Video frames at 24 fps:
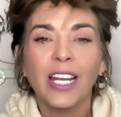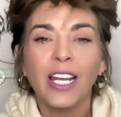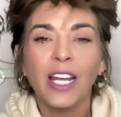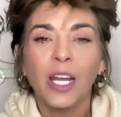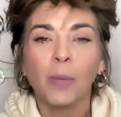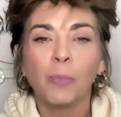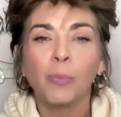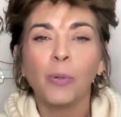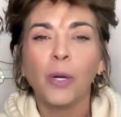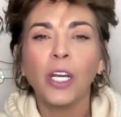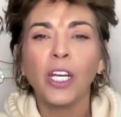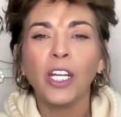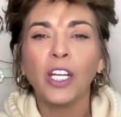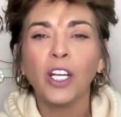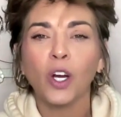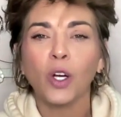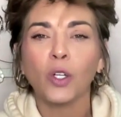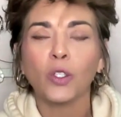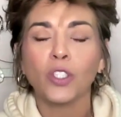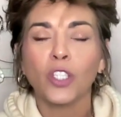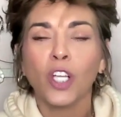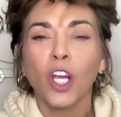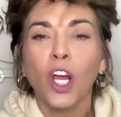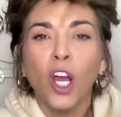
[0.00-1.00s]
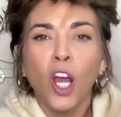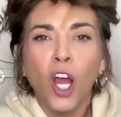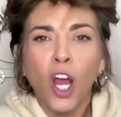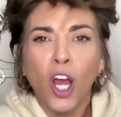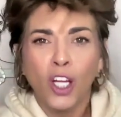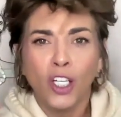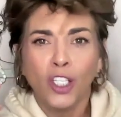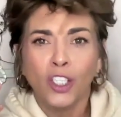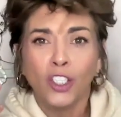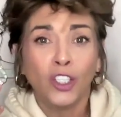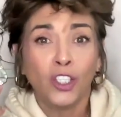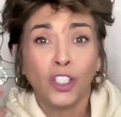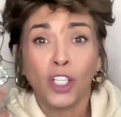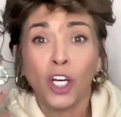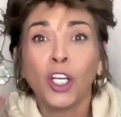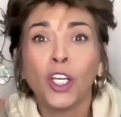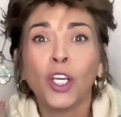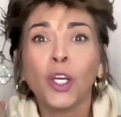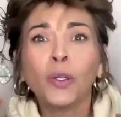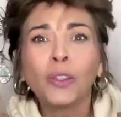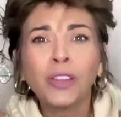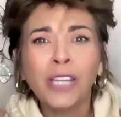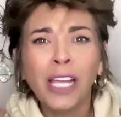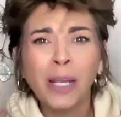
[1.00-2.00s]
And Brittany goes, do
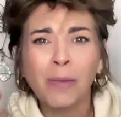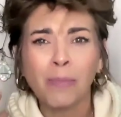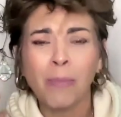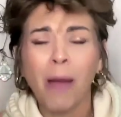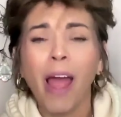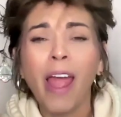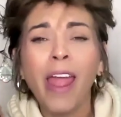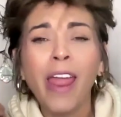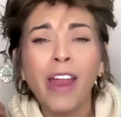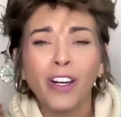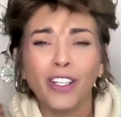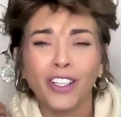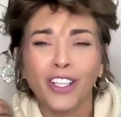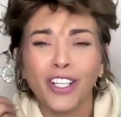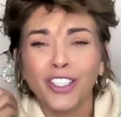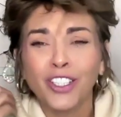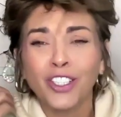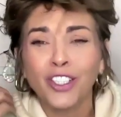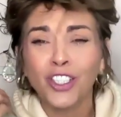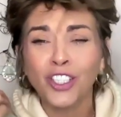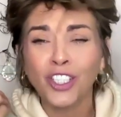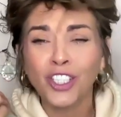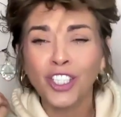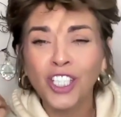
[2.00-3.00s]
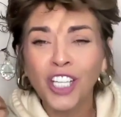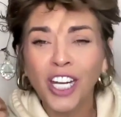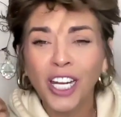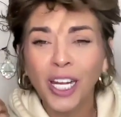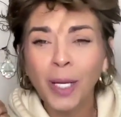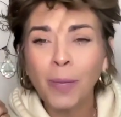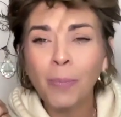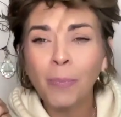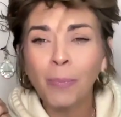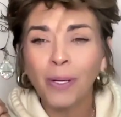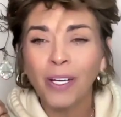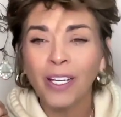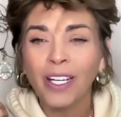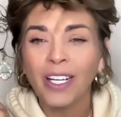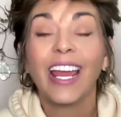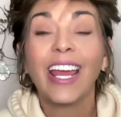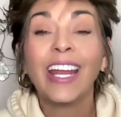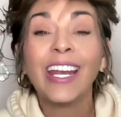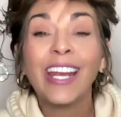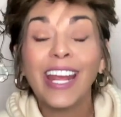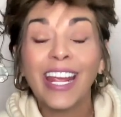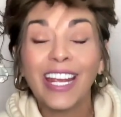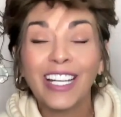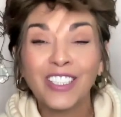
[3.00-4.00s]
you think my hair looks cheap?
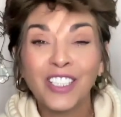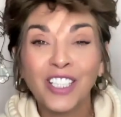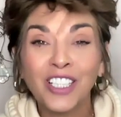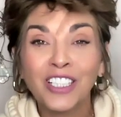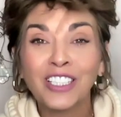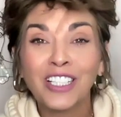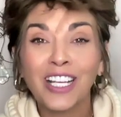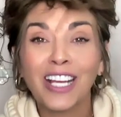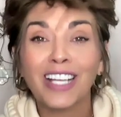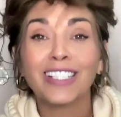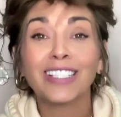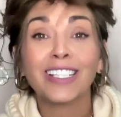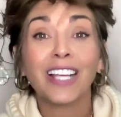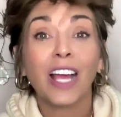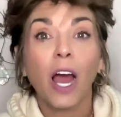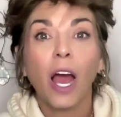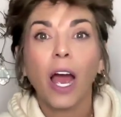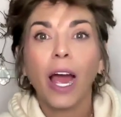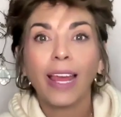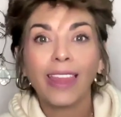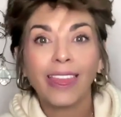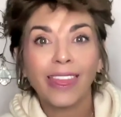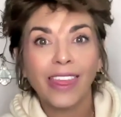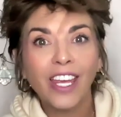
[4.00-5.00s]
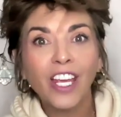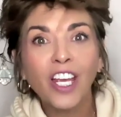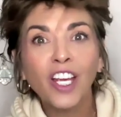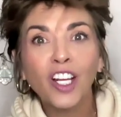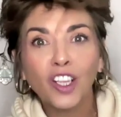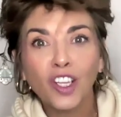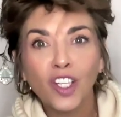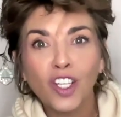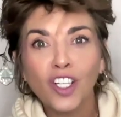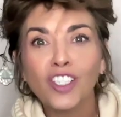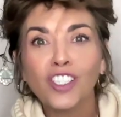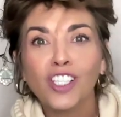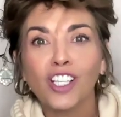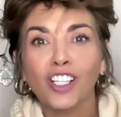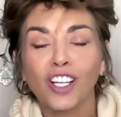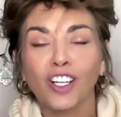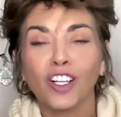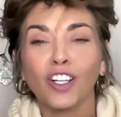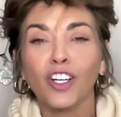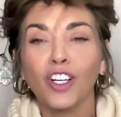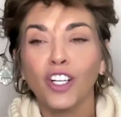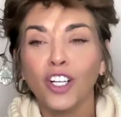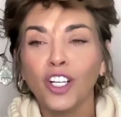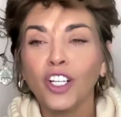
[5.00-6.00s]
And Angie says, I think it looks a
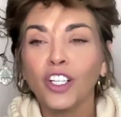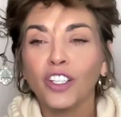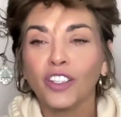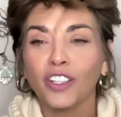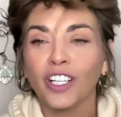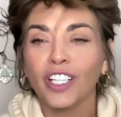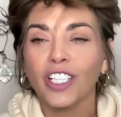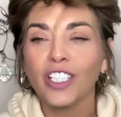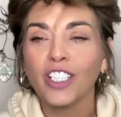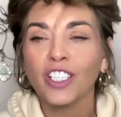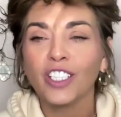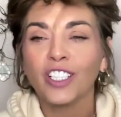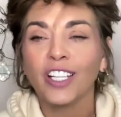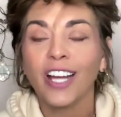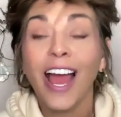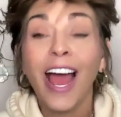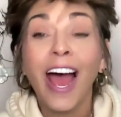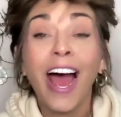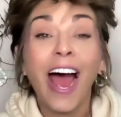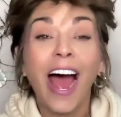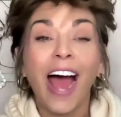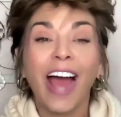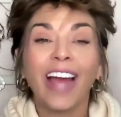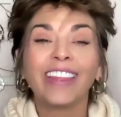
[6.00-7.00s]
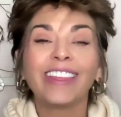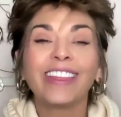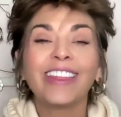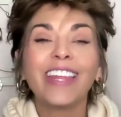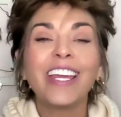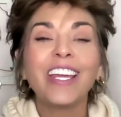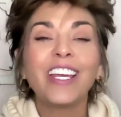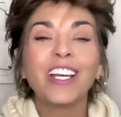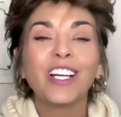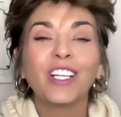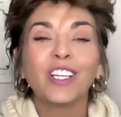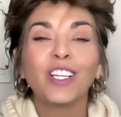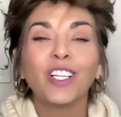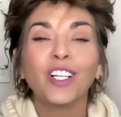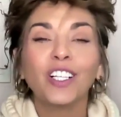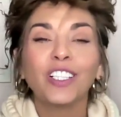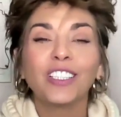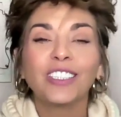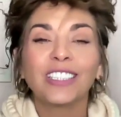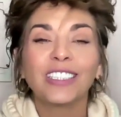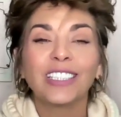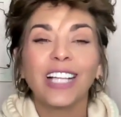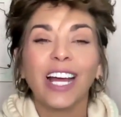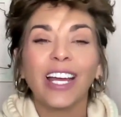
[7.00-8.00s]
little hookerish. I think it
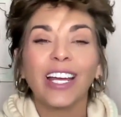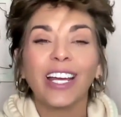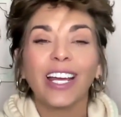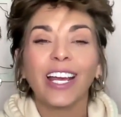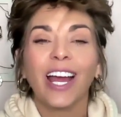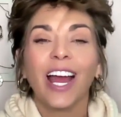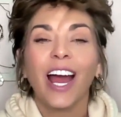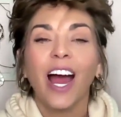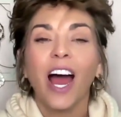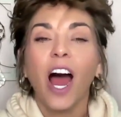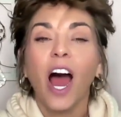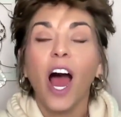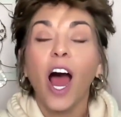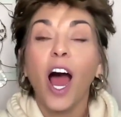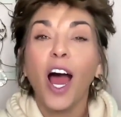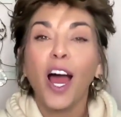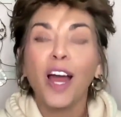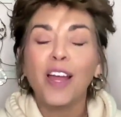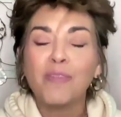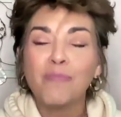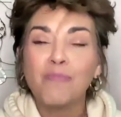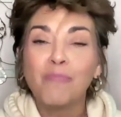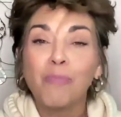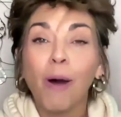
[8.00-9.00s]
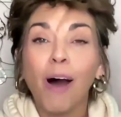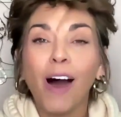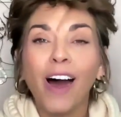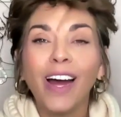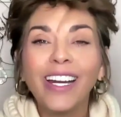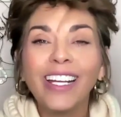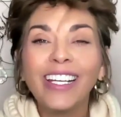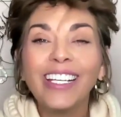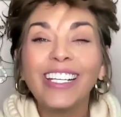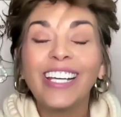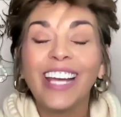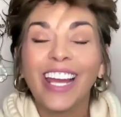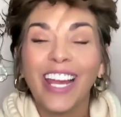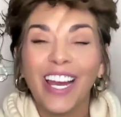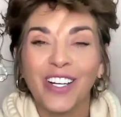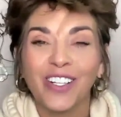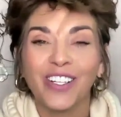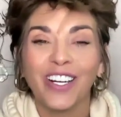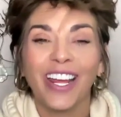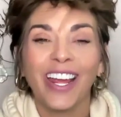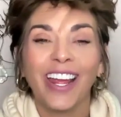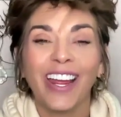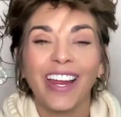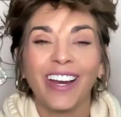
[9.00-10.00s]
looks like high body
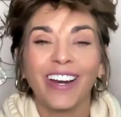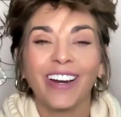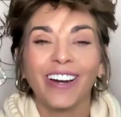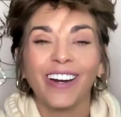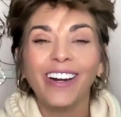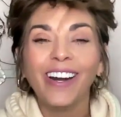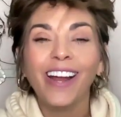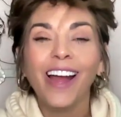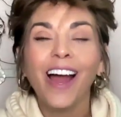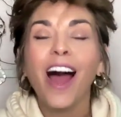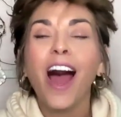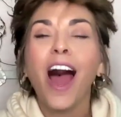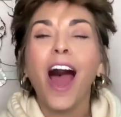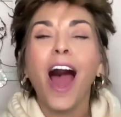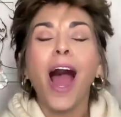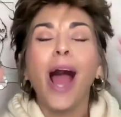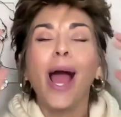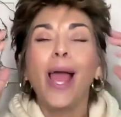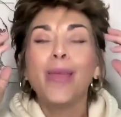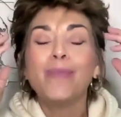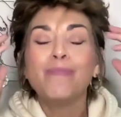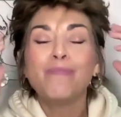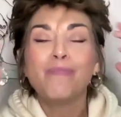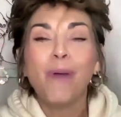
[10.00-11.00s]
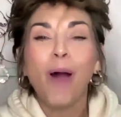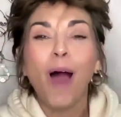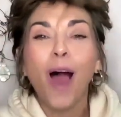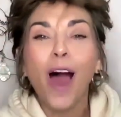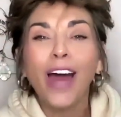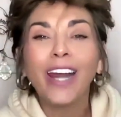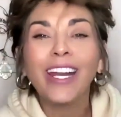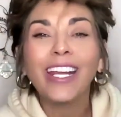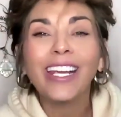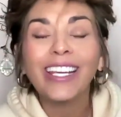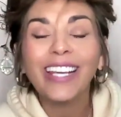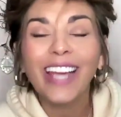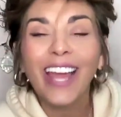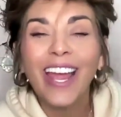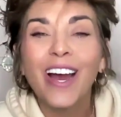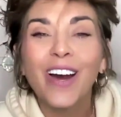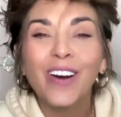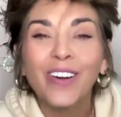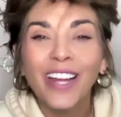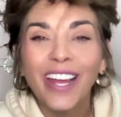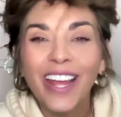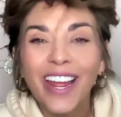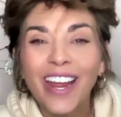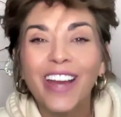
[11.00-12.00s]
count hair. High body
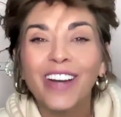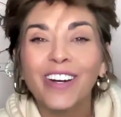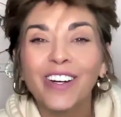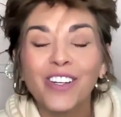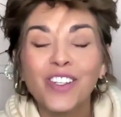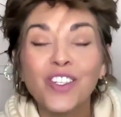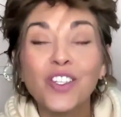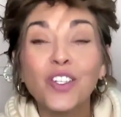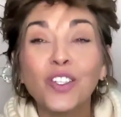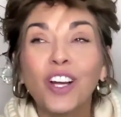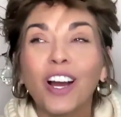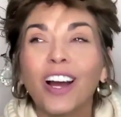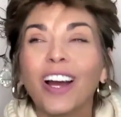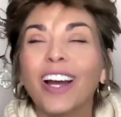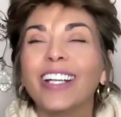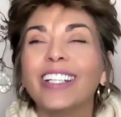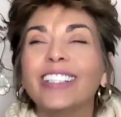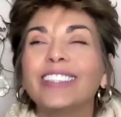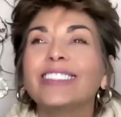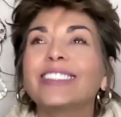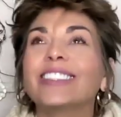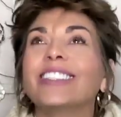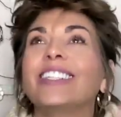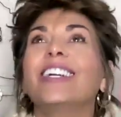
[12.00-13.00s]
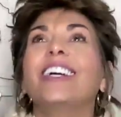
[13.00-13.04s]
count hair, you guys.